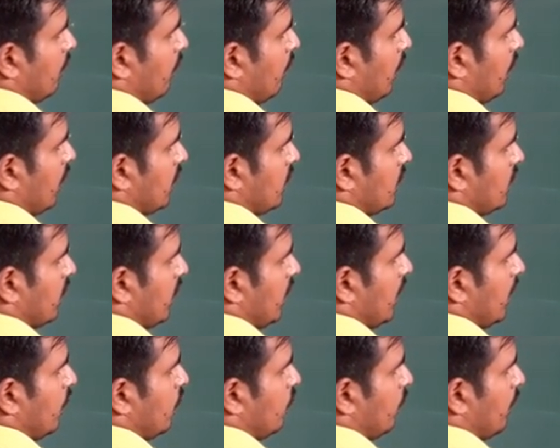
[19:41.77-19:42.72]
plus
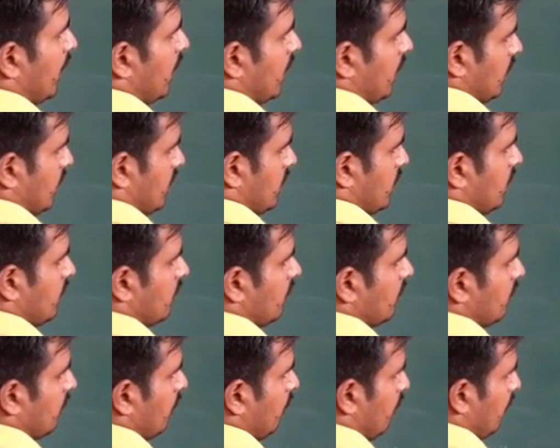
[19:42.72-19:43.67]
into minus,
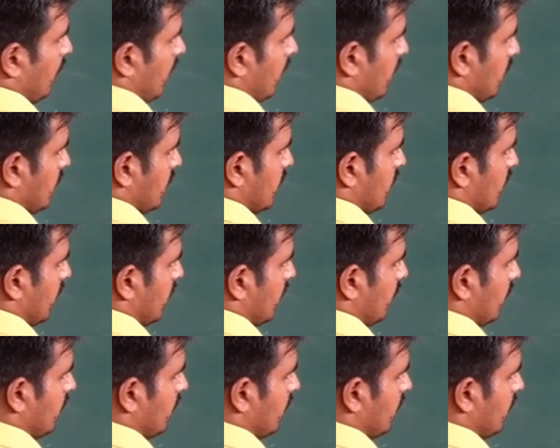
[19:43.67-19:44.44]
minus 10.